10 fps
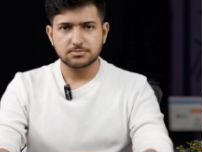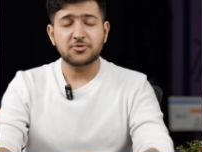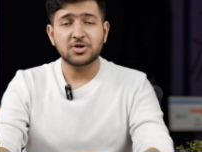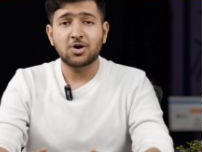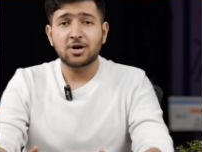
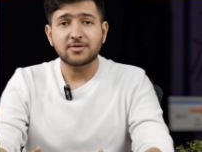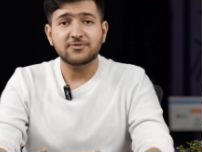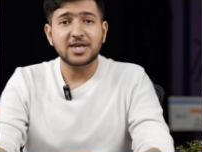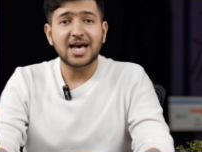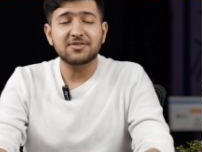Moving
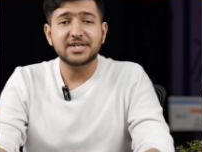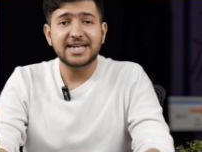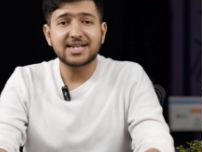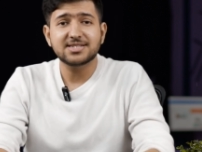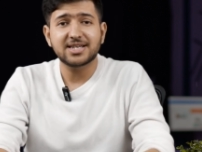on, we have a
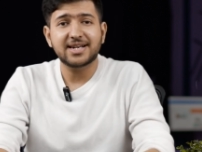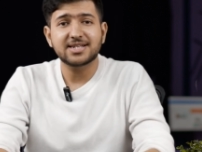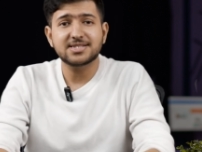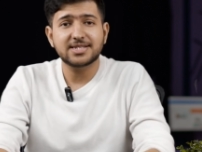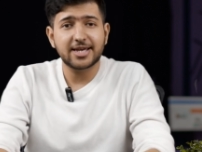data
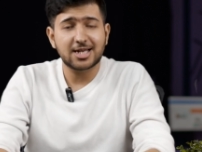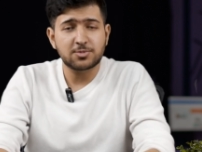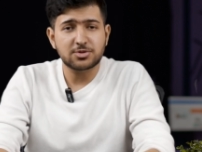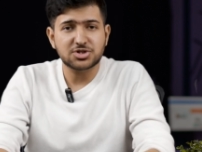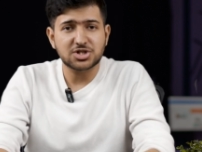scientist
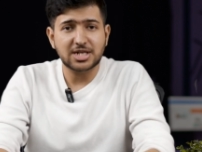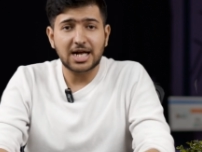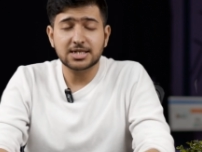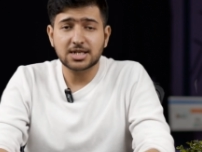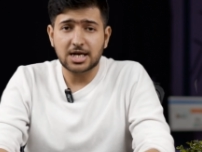second position
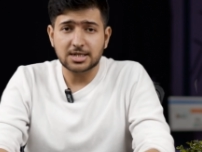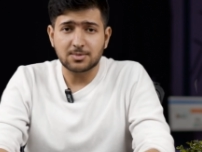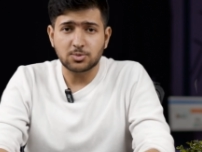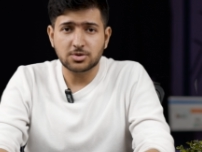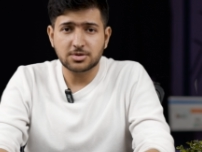at
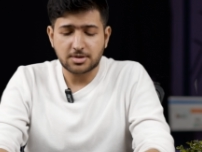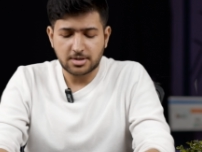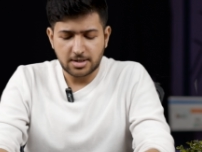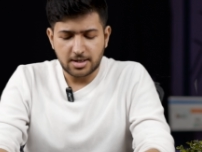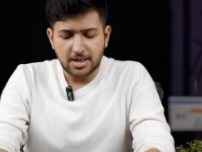Khatabook.
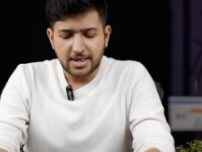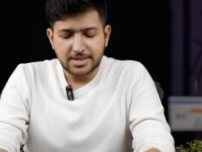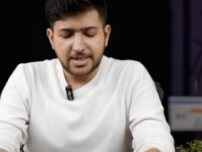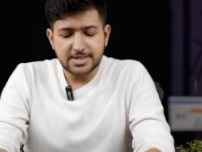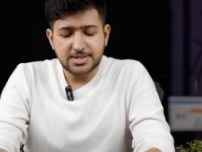
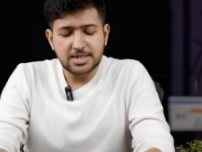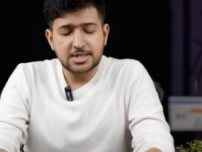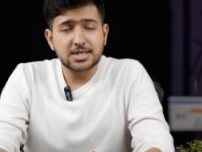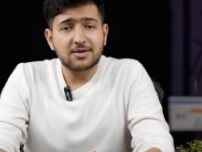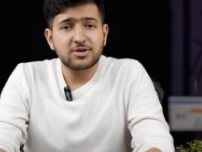They are
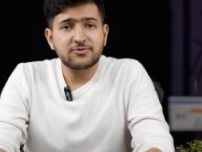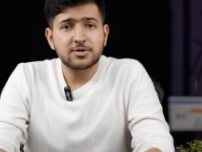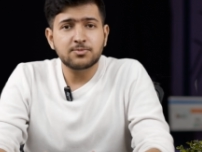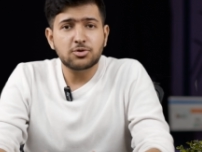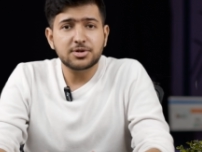seeking someone
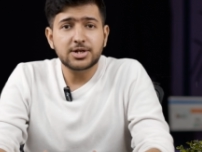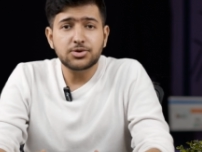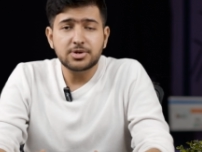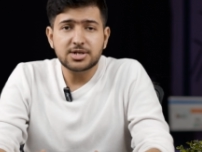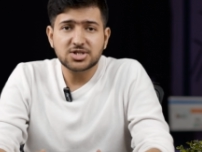with more than
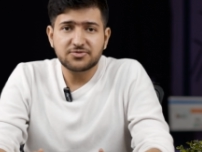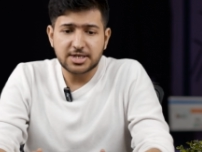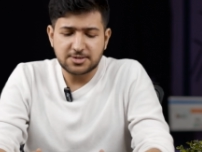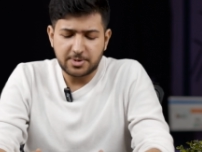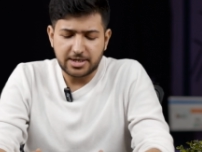two years of
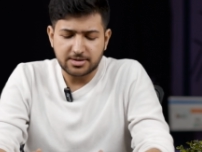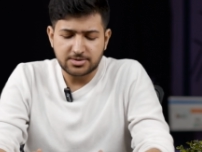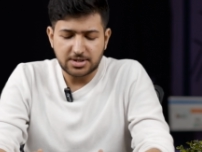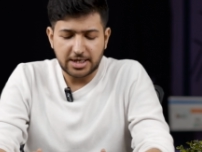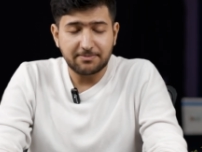
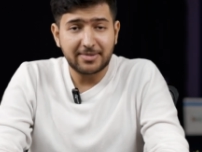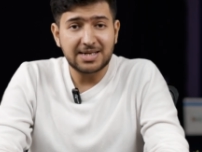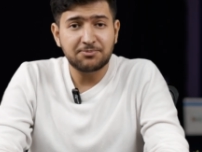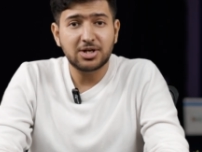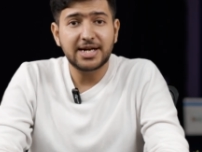experience in
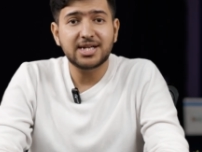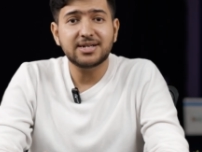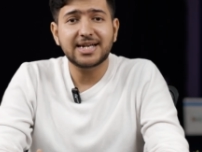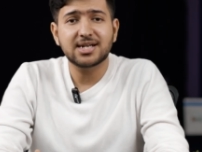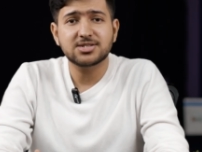
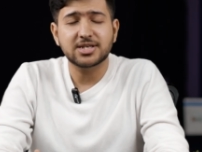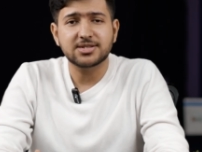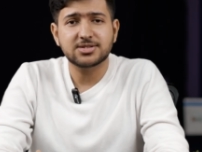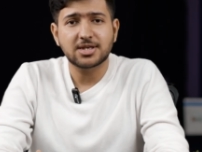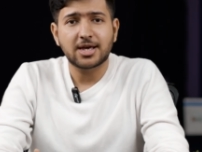manipulating data
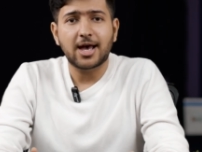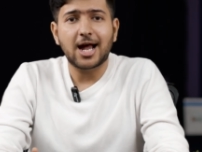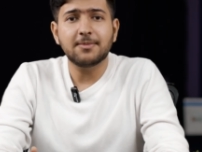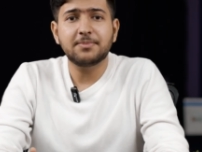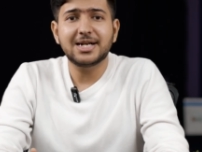sets
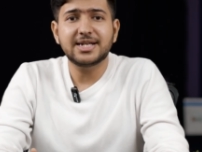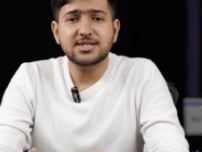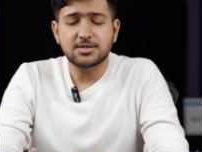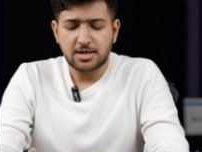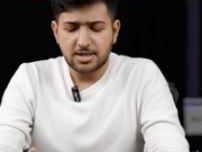and
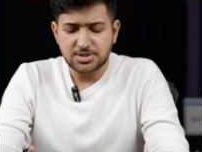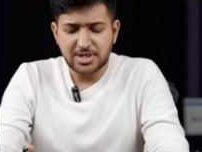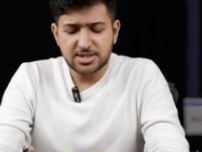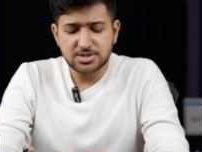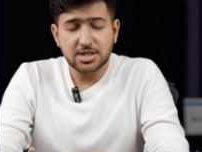building
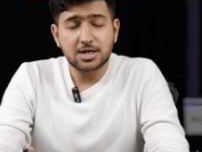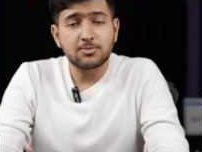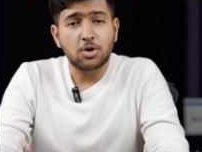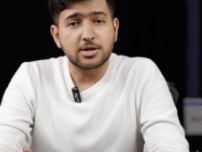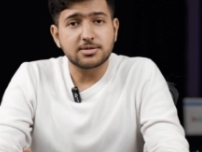
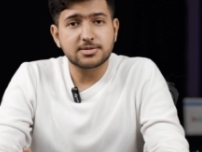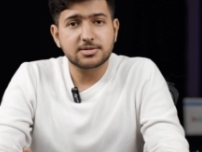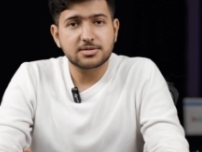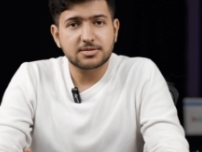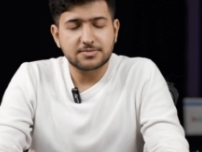statistical models.